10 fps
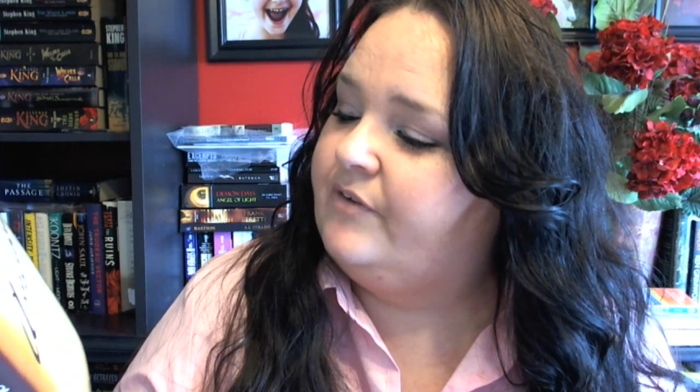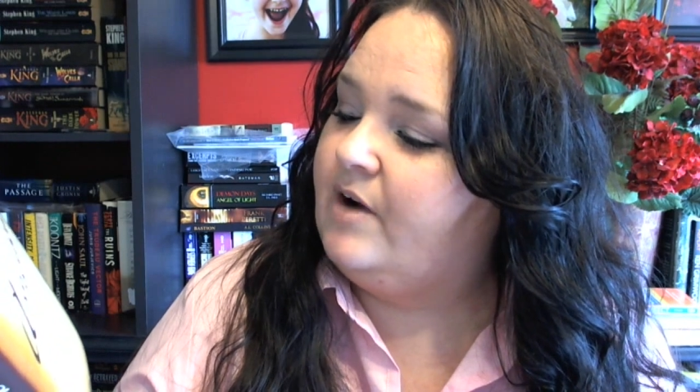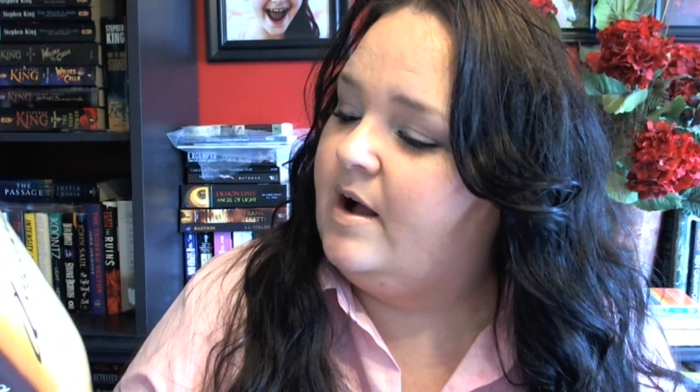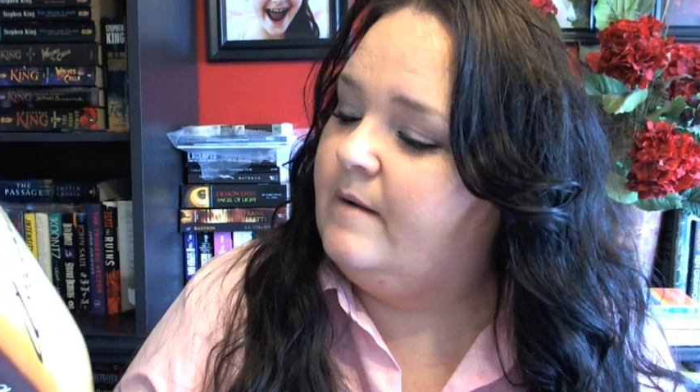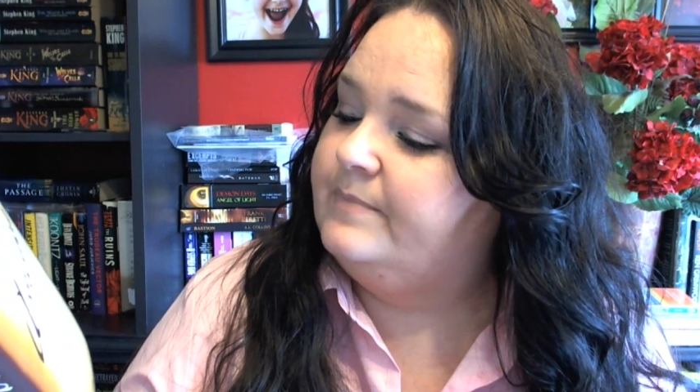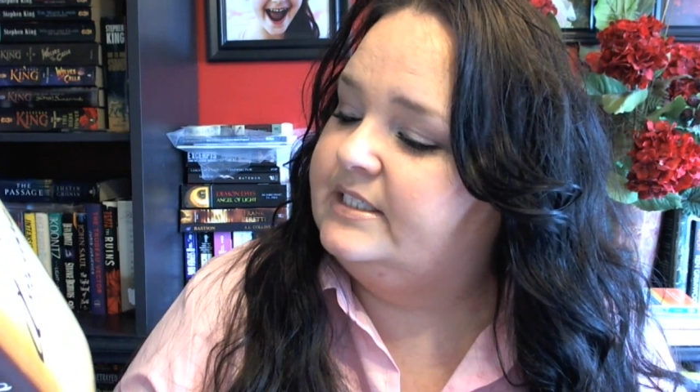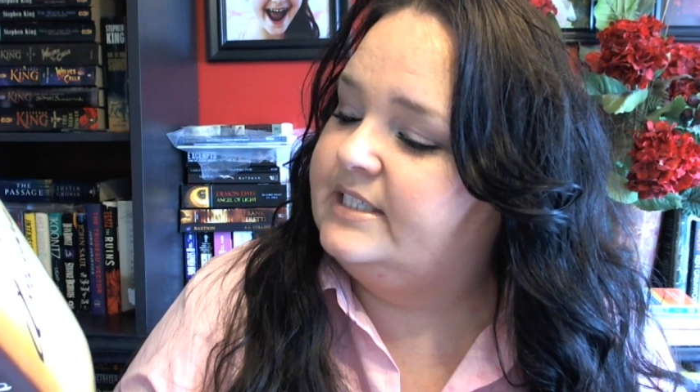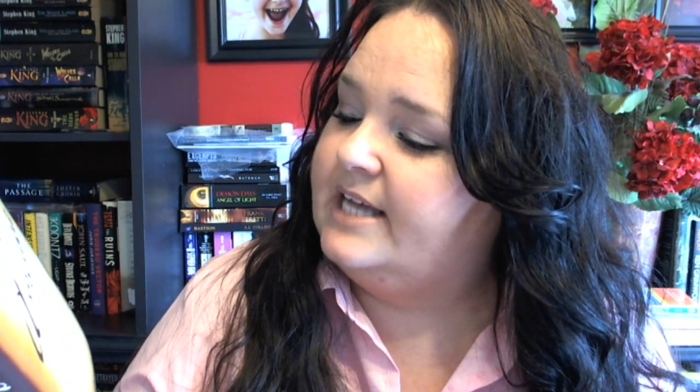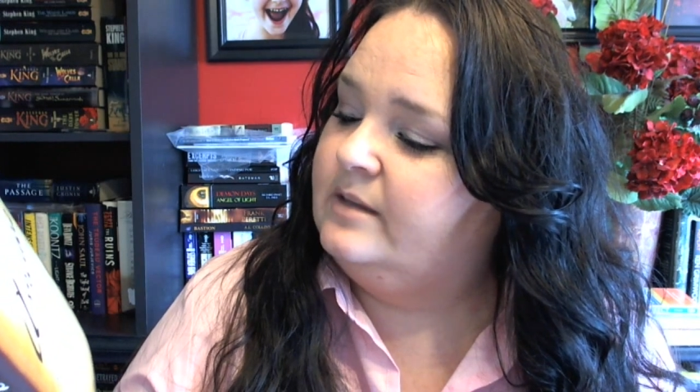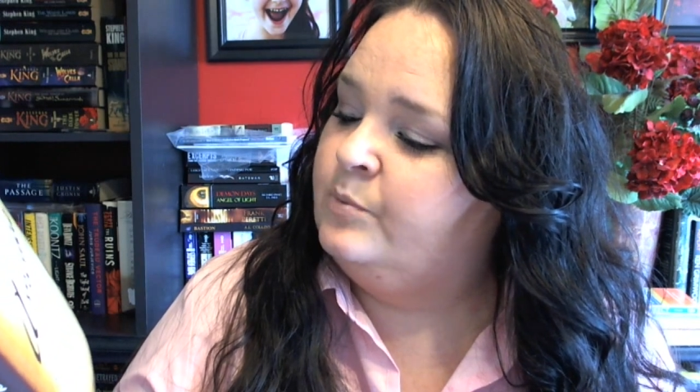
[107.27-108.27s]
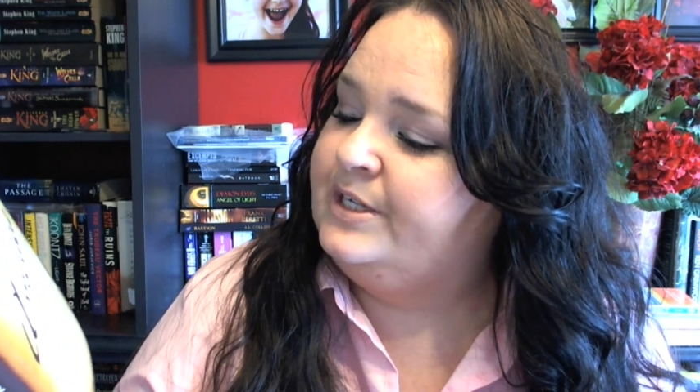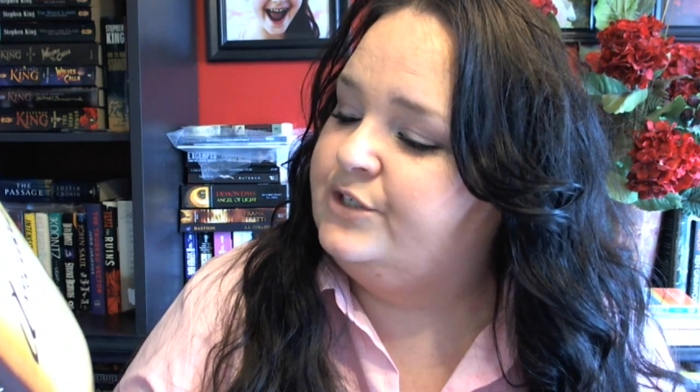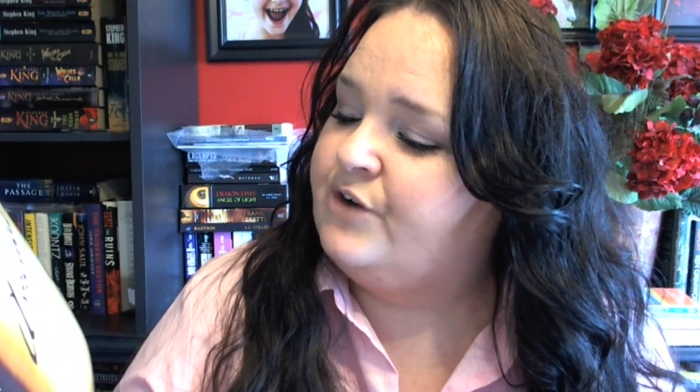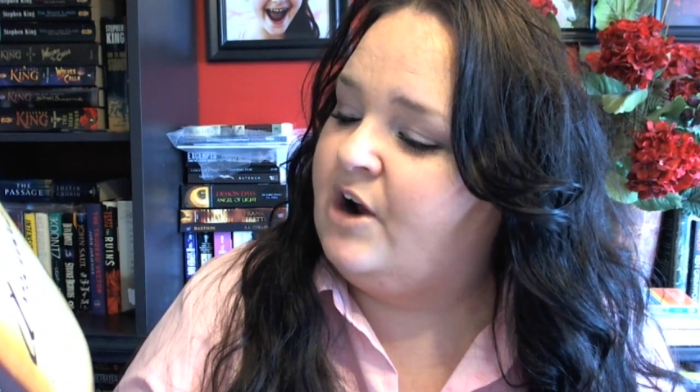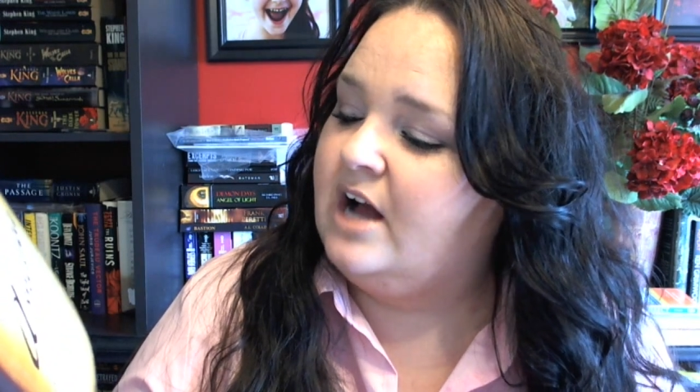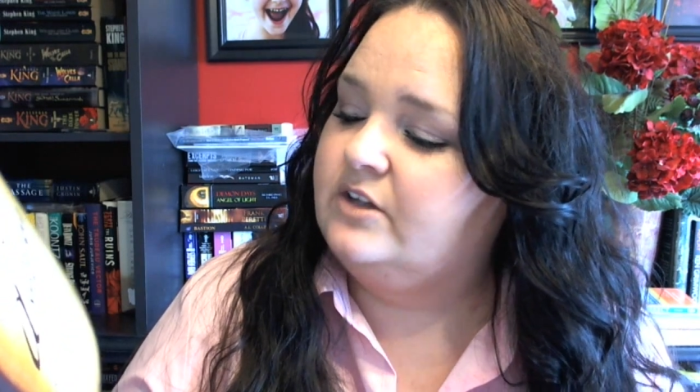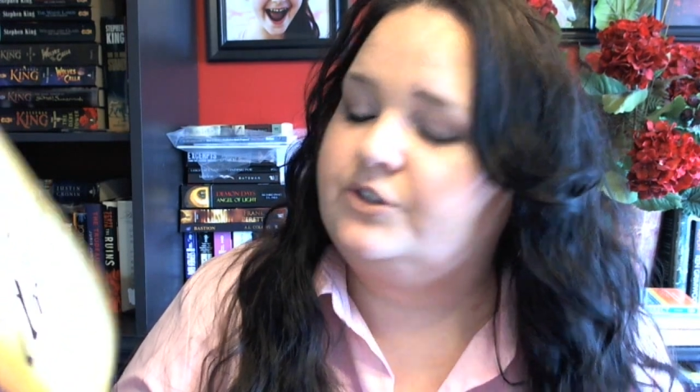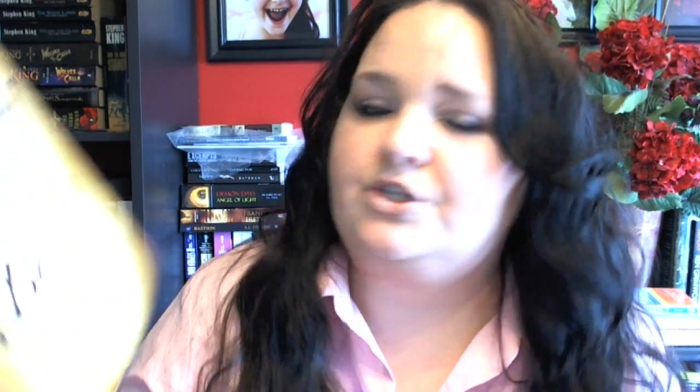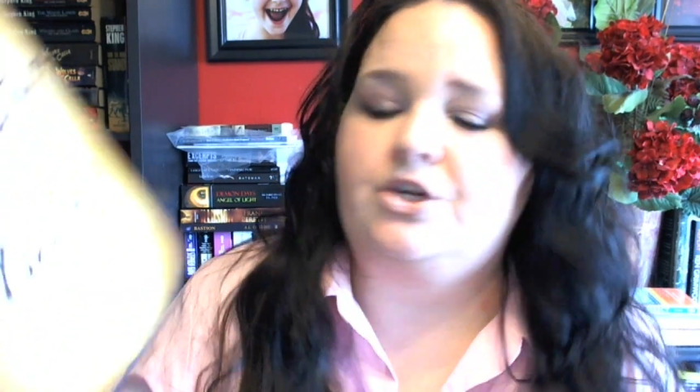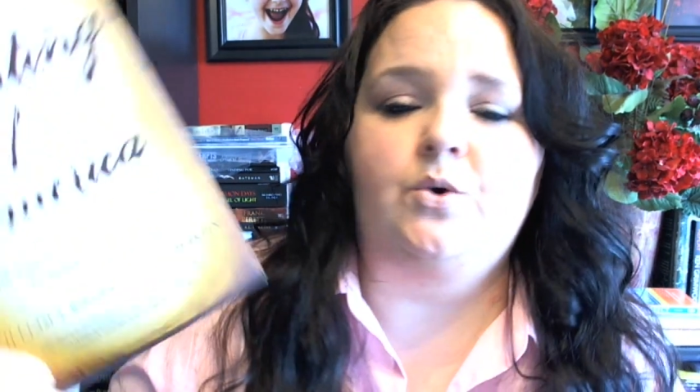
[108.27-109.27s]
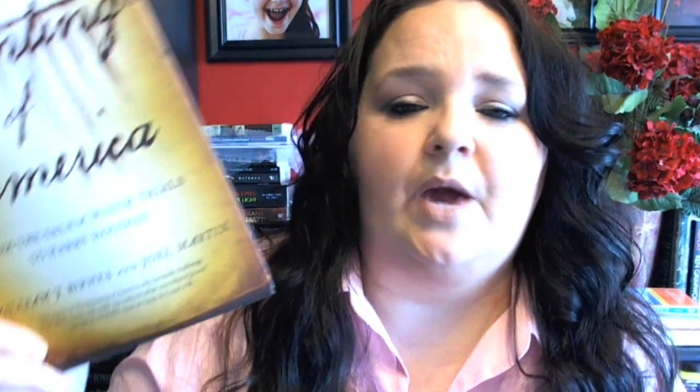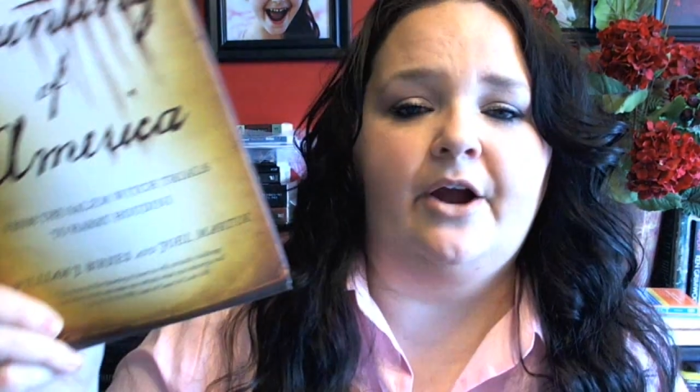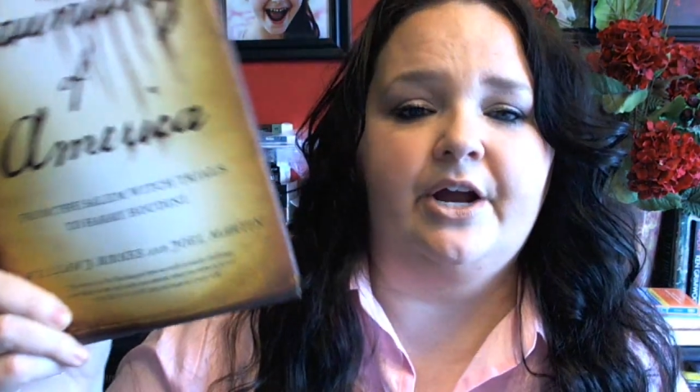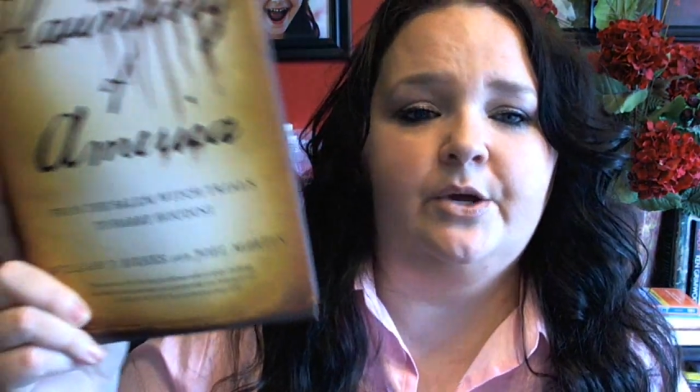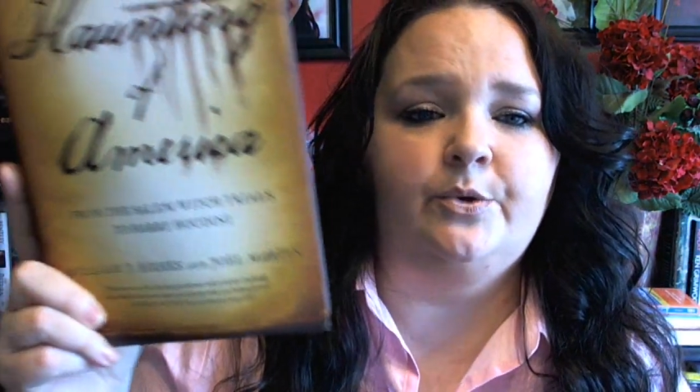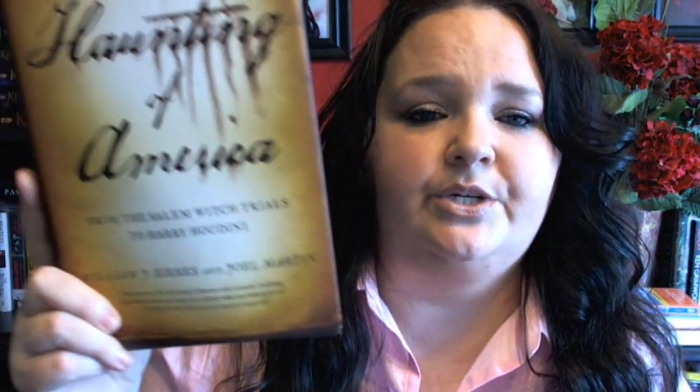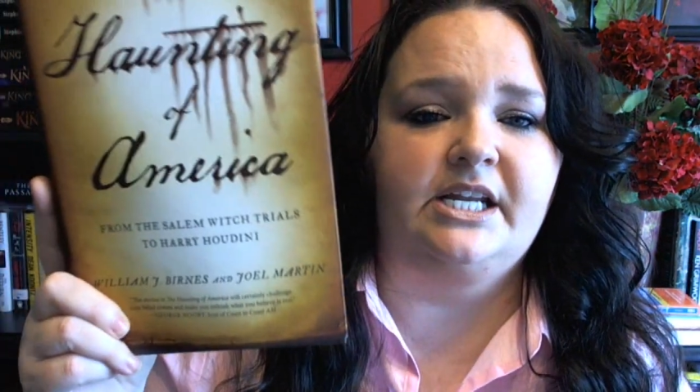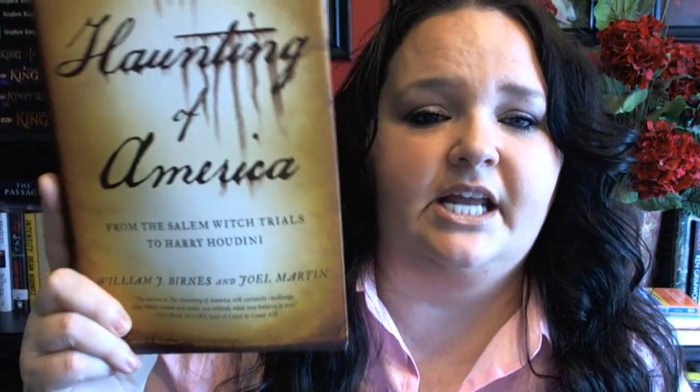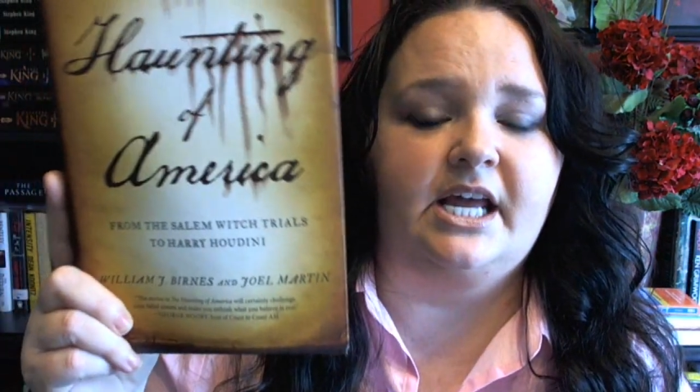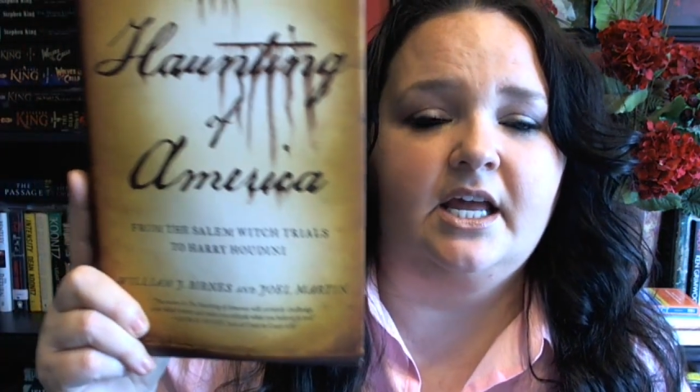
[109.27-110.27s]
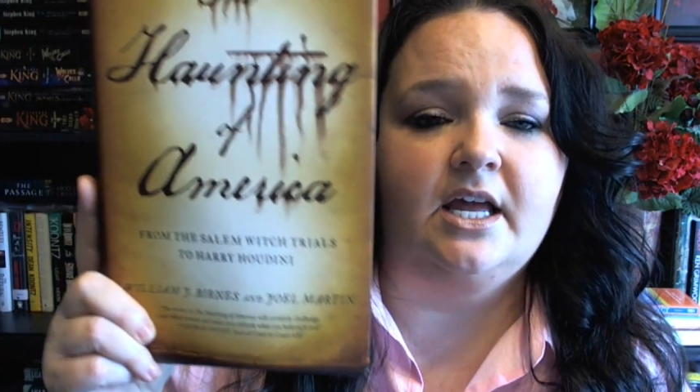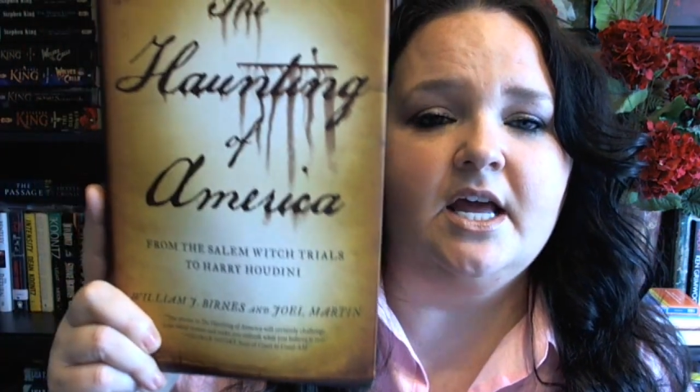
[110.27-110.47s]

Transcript: from the Salem Witch Trials to Harry Houdini.